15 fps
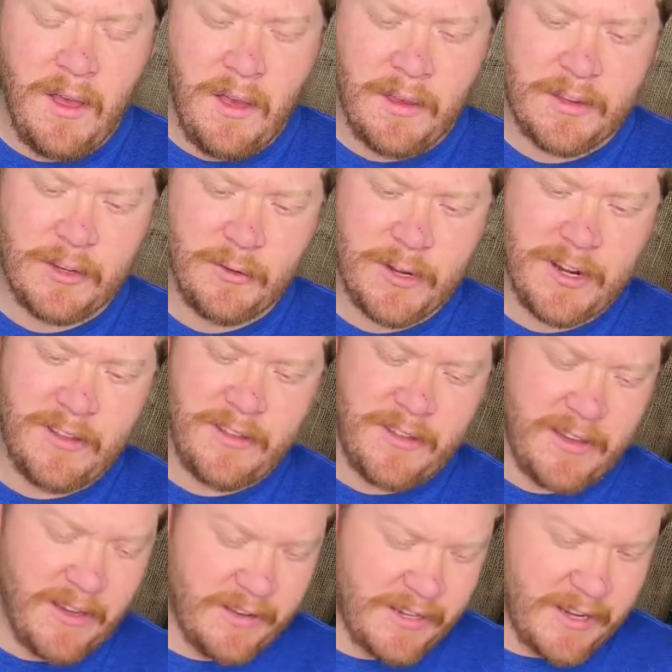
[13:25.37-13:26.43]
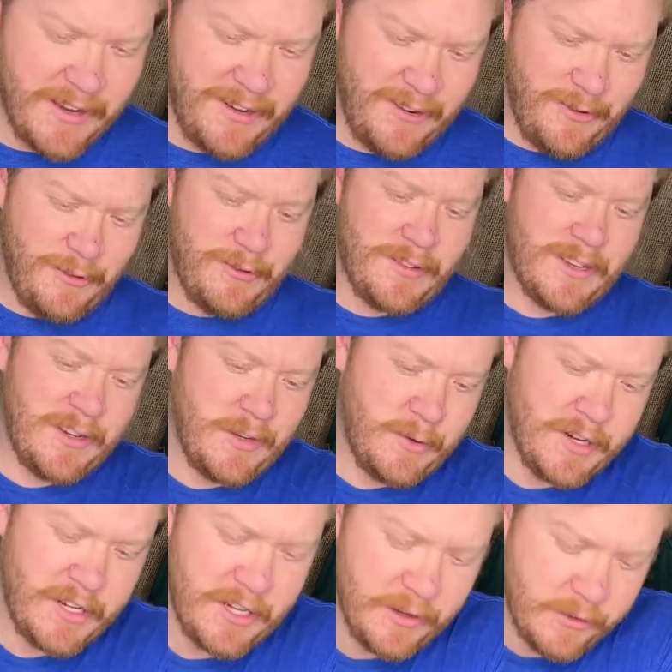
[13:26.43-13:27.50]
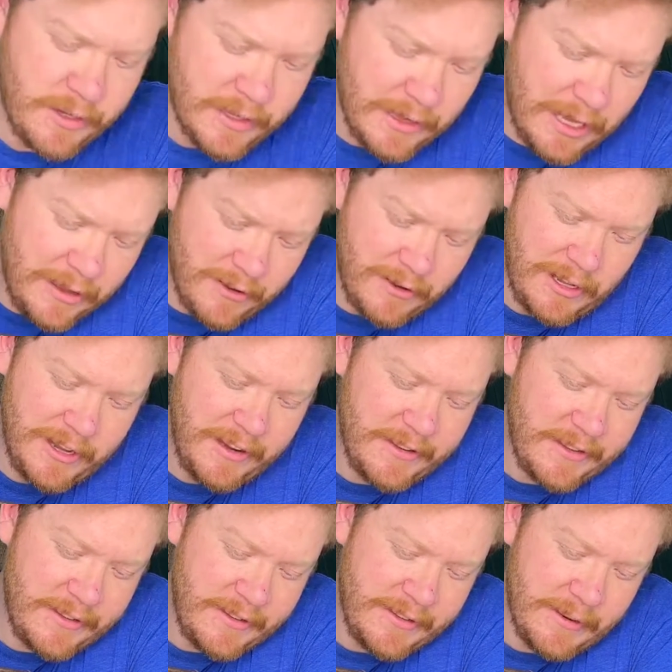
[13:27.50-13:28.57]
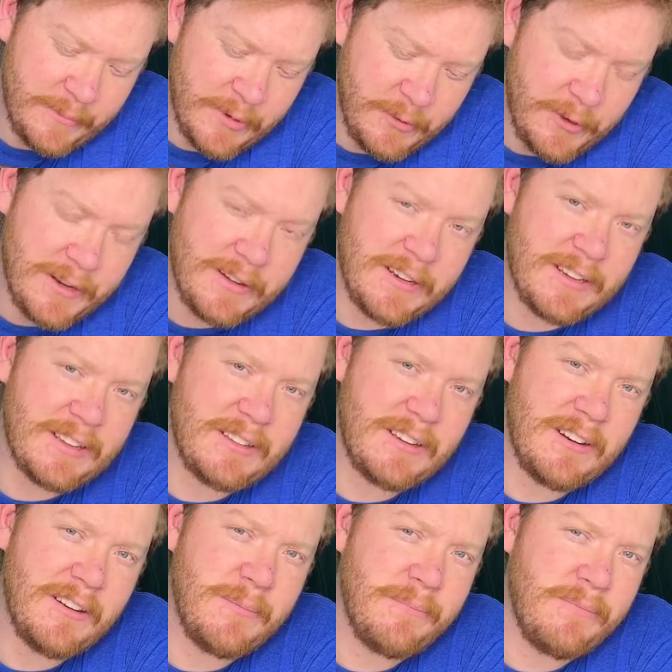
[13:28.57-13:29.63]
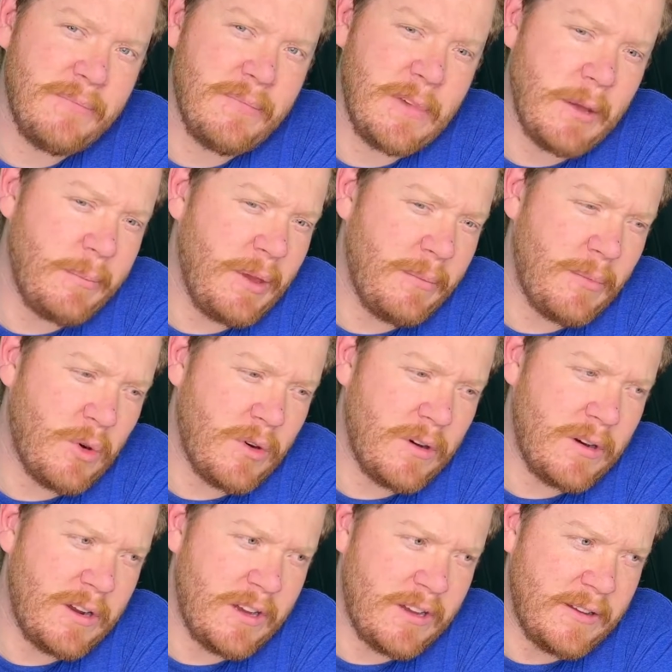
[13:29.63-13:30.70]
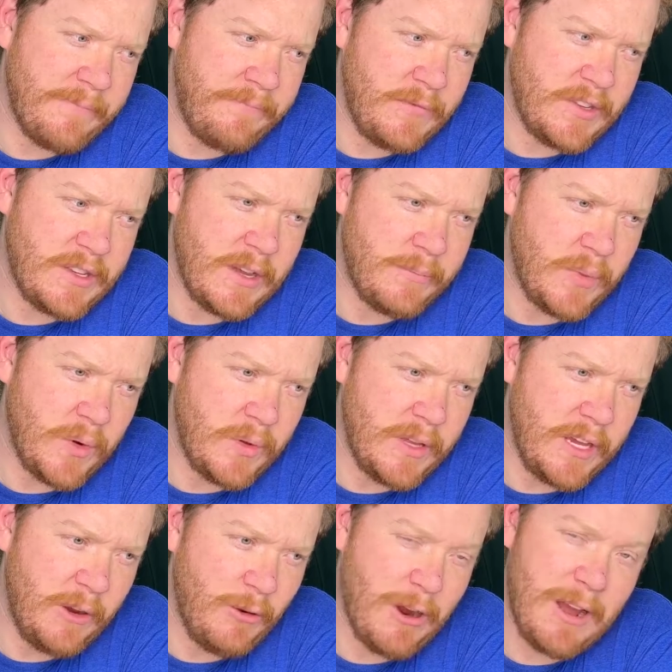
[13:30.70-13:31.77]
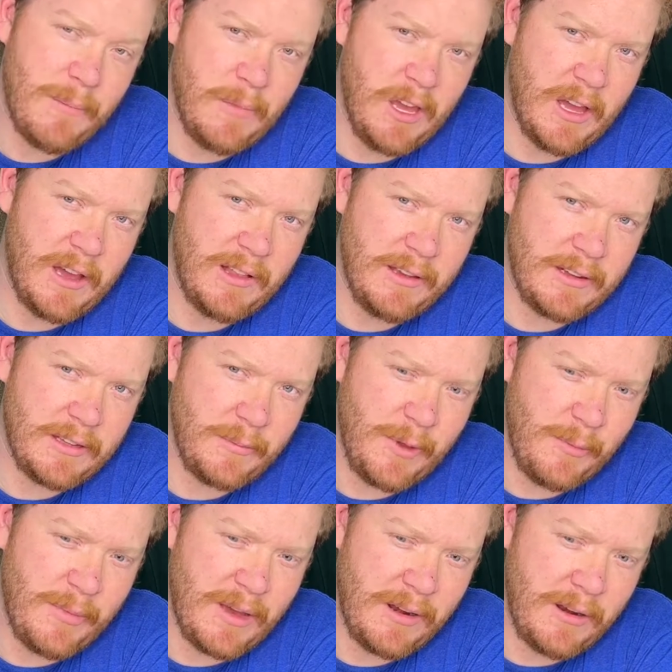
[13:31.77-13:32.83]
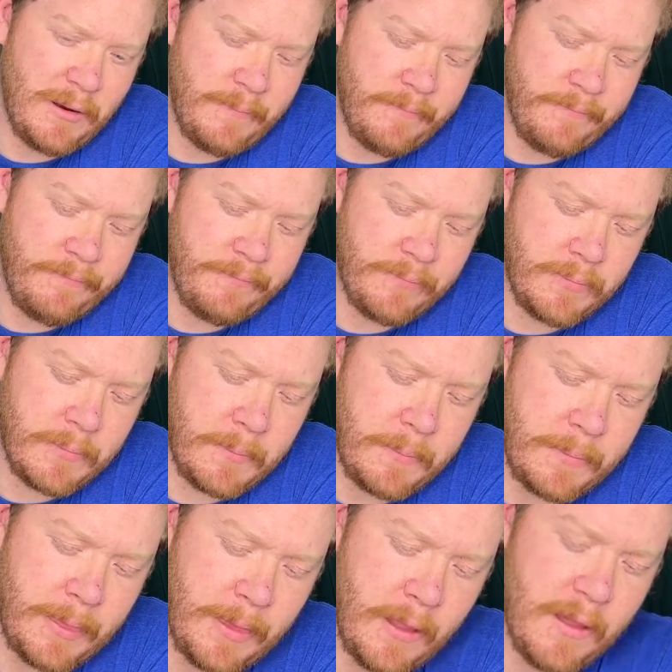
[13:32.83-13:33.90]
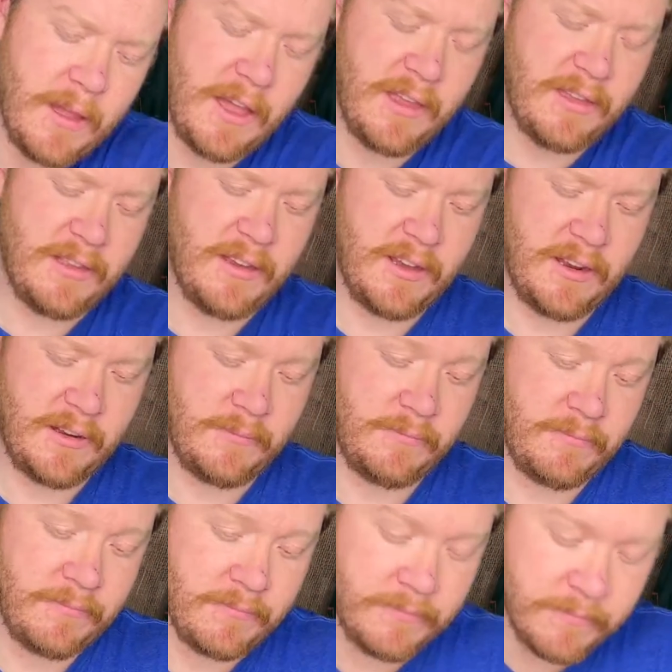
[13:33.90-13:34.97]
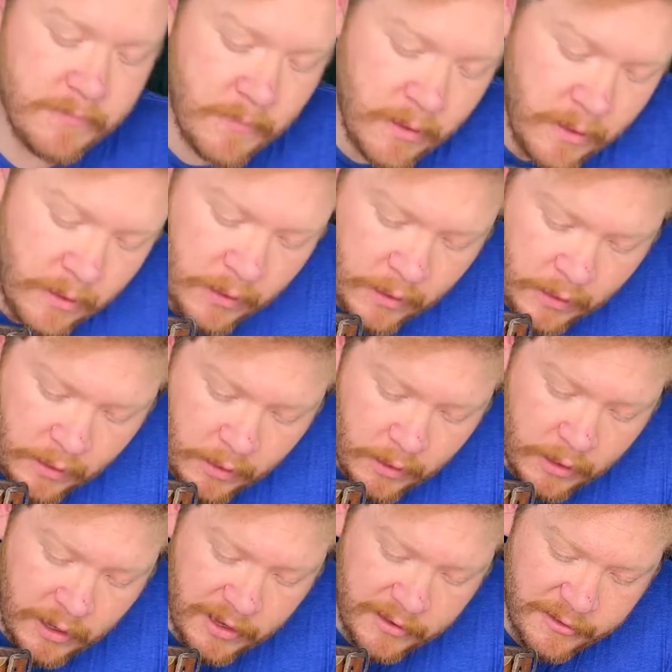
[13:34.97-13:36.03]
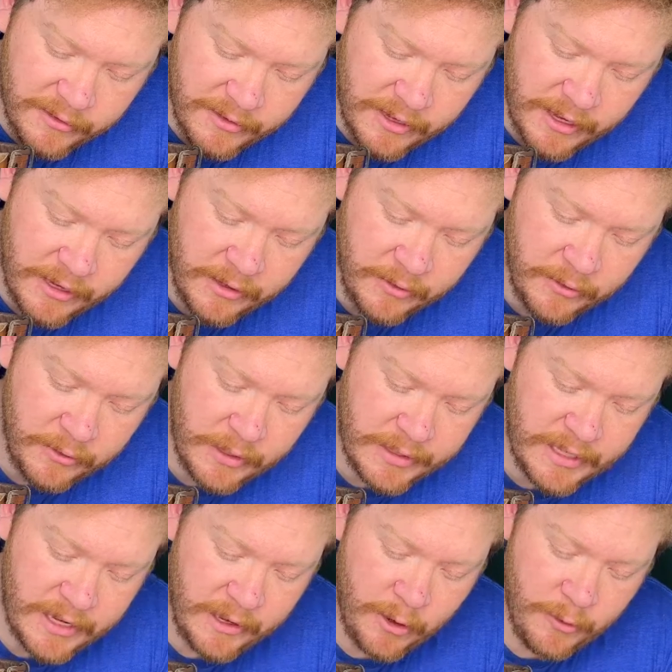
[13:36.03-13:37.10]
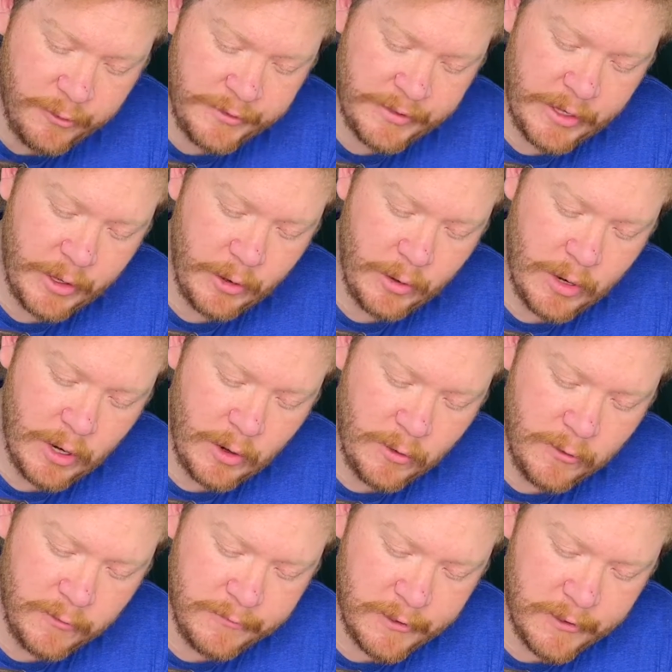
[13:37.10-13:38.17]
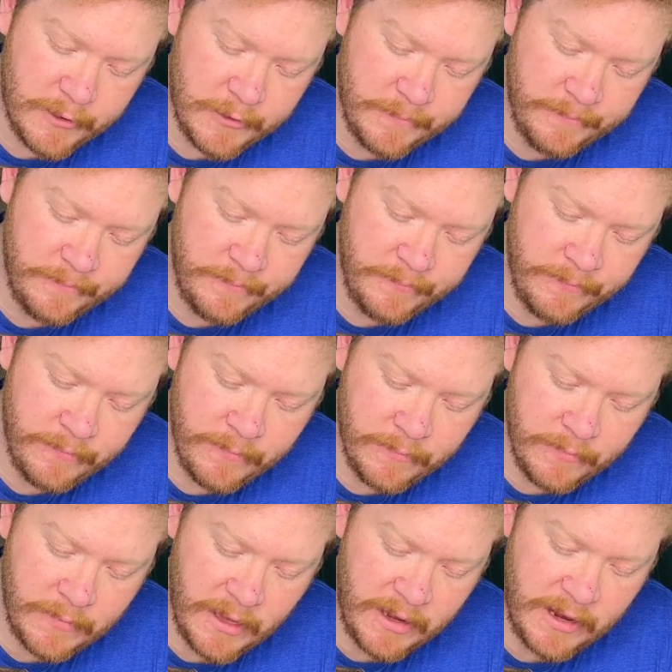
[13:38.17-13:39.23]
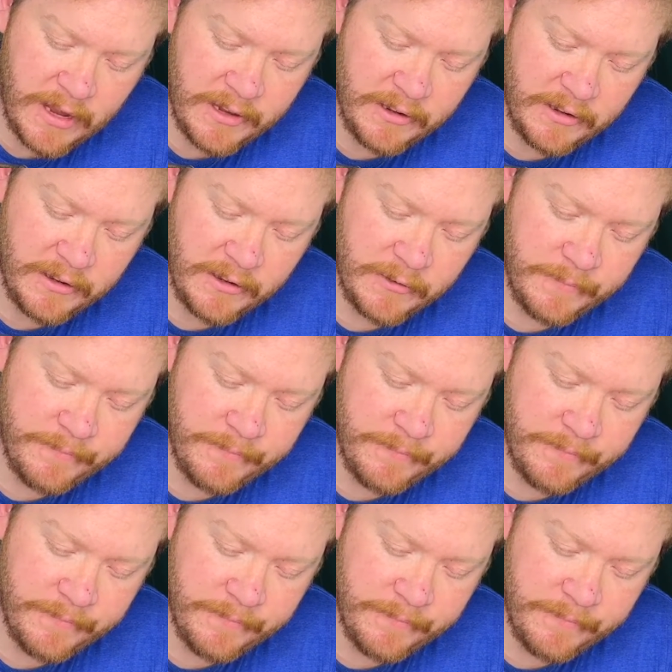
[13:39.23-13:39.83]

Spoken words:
So one of the things I do is I switched out to leather laces, number one, because they're a bit more supple. They grab the eyelets a bit better. And then the other thing I do is I always go over and under.